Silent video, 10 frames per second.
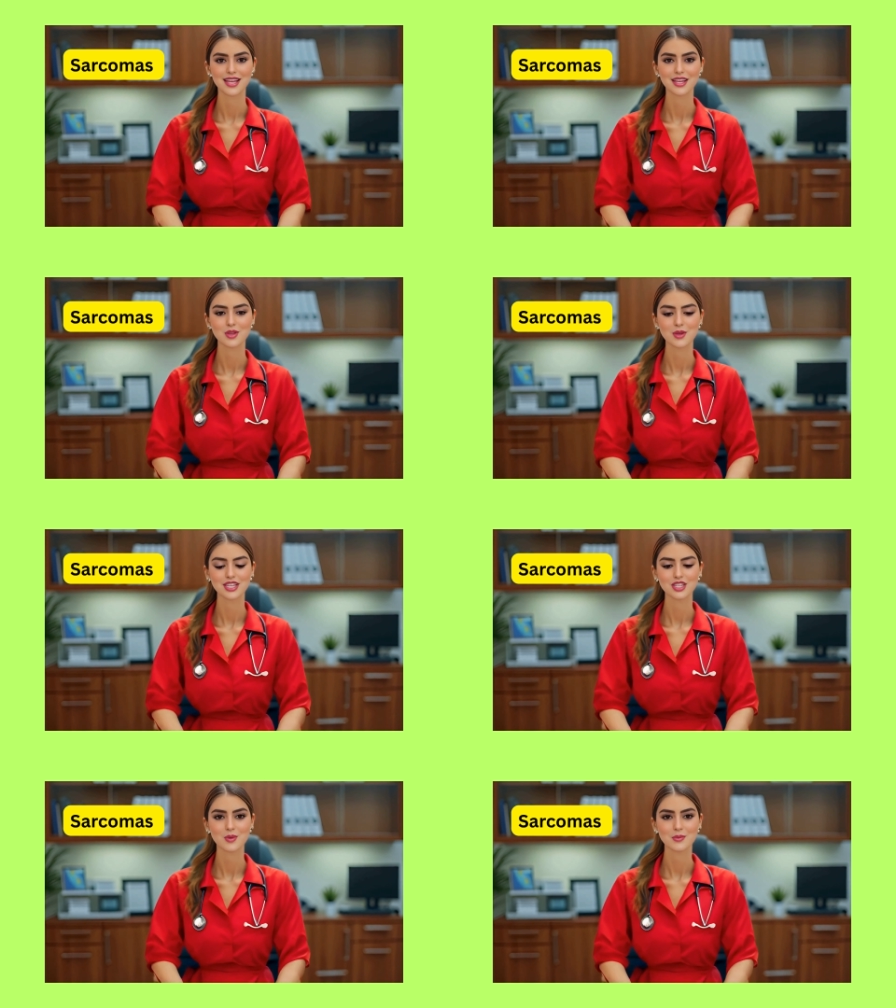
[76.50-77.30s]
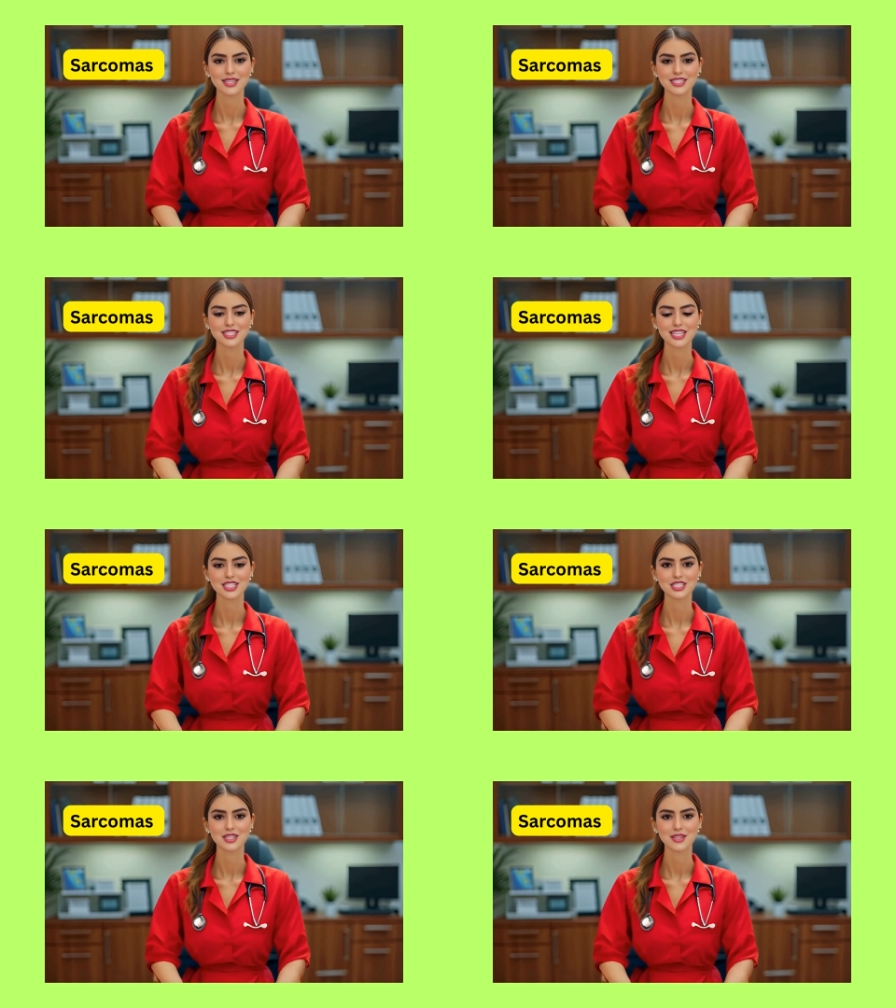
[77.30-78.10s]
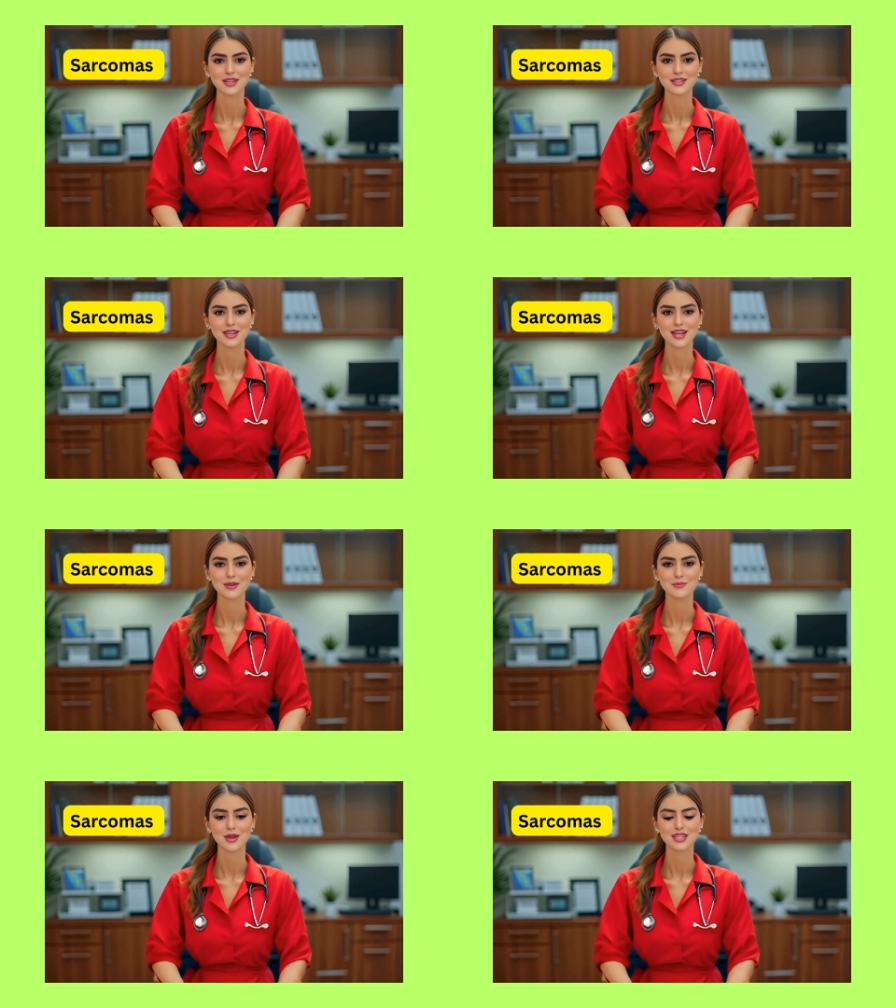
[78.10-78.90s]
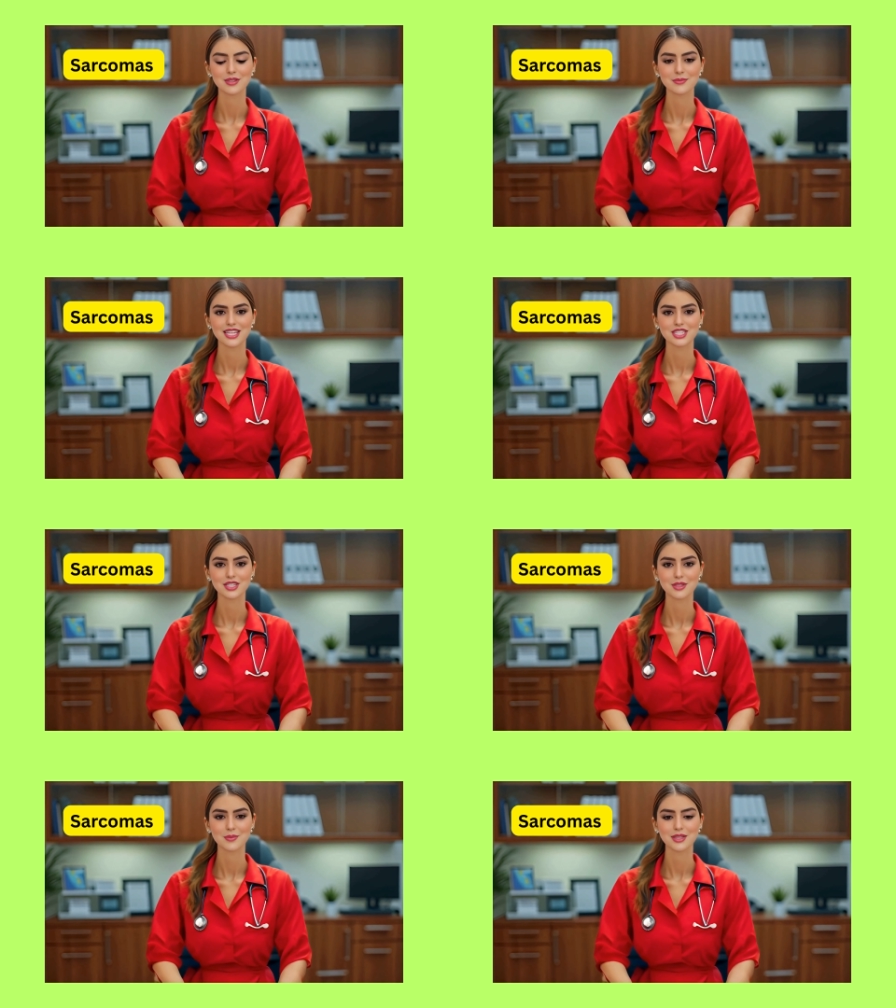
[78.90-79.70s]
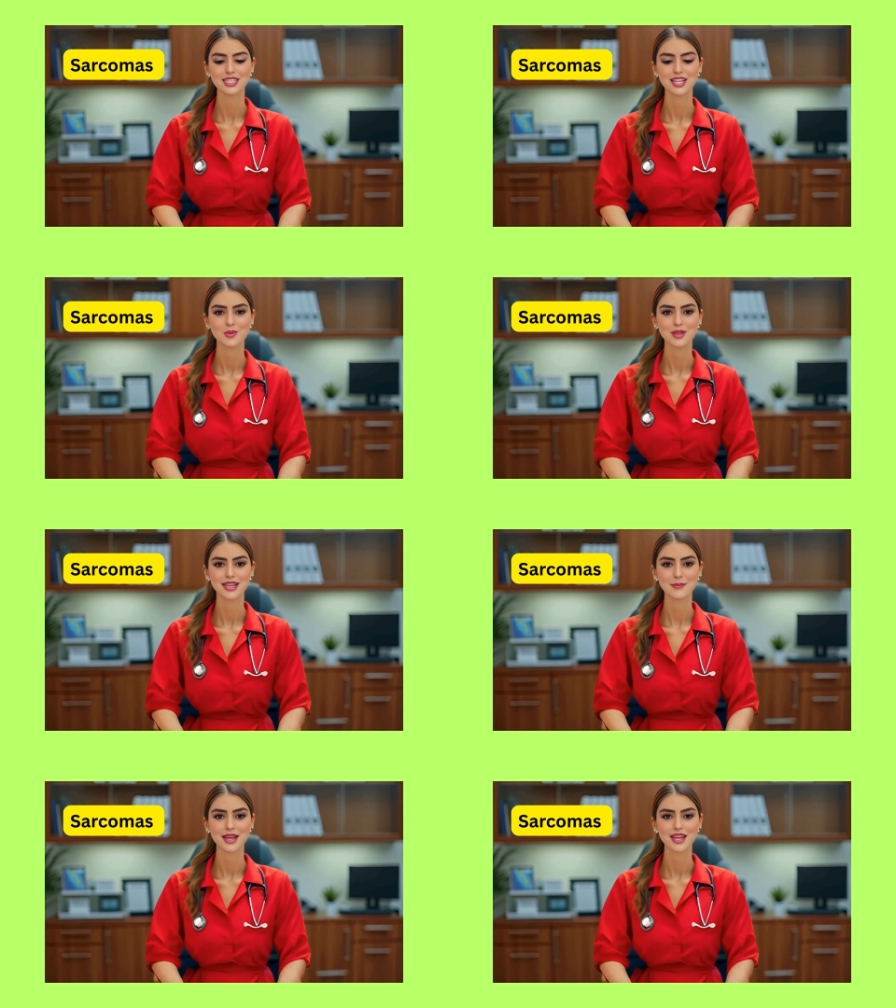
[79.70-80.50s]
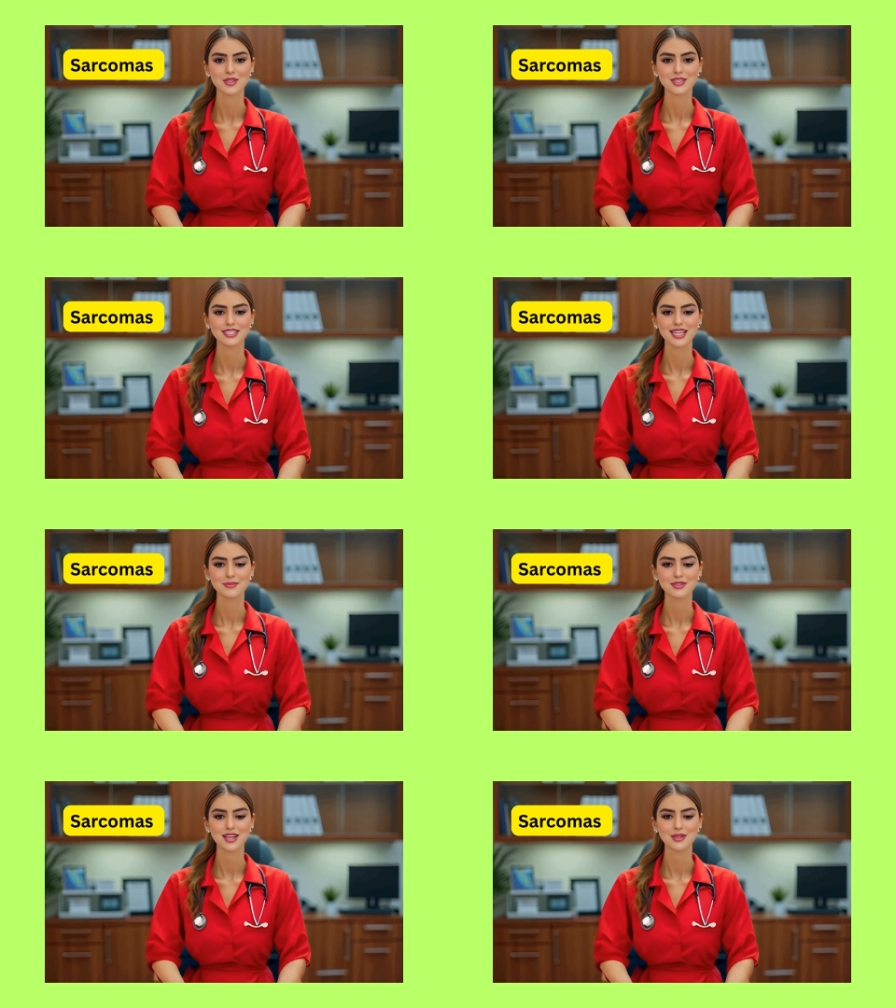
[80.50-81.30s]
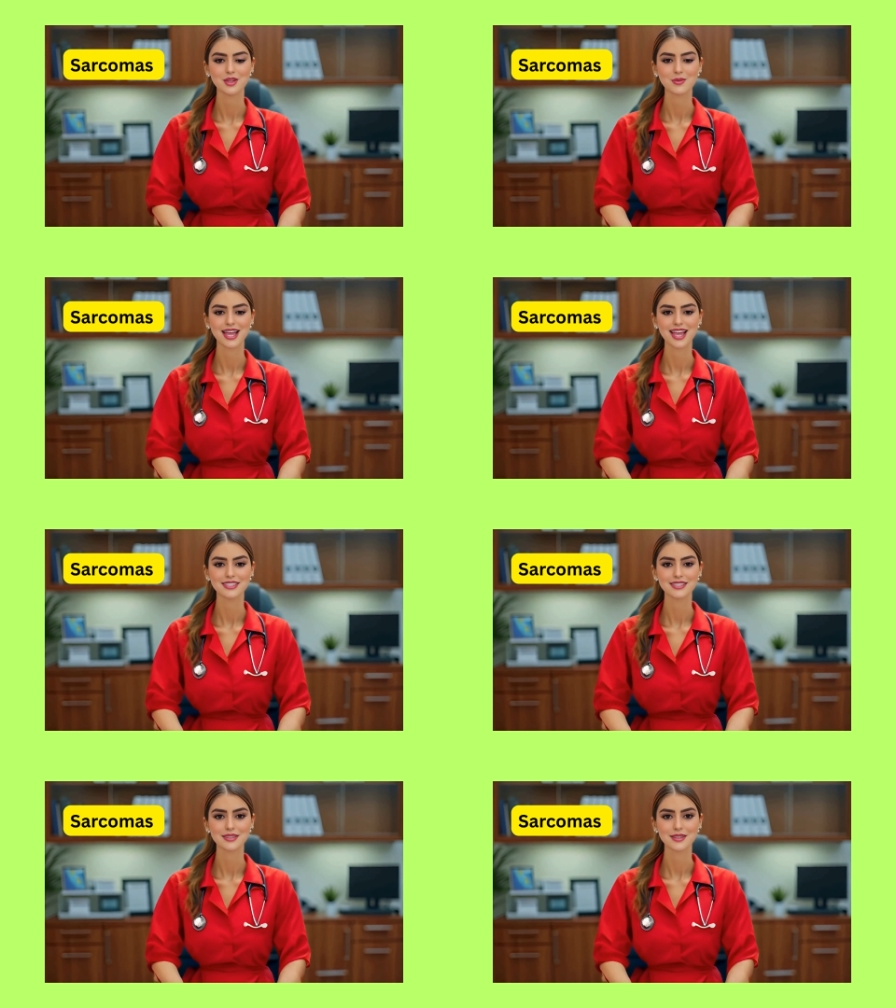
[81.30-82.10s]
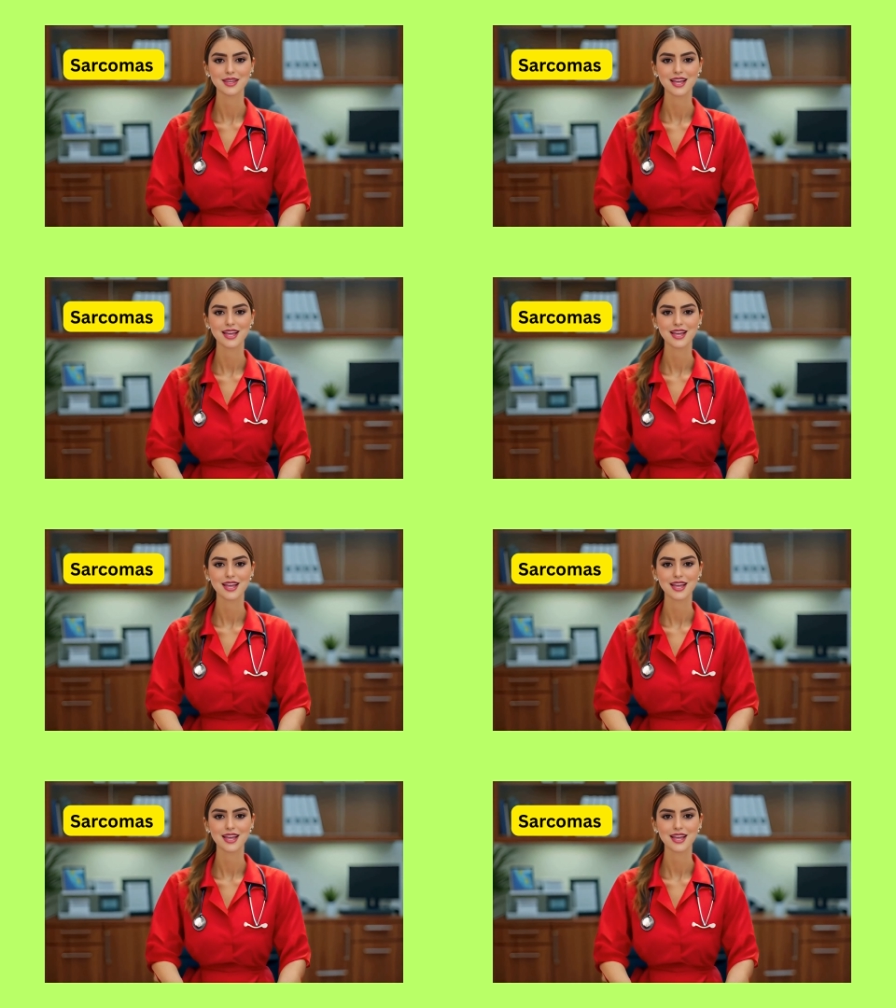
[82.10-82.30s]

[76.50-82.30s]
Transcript: Clinical presentation. Most patients present with a painless abdominal mass.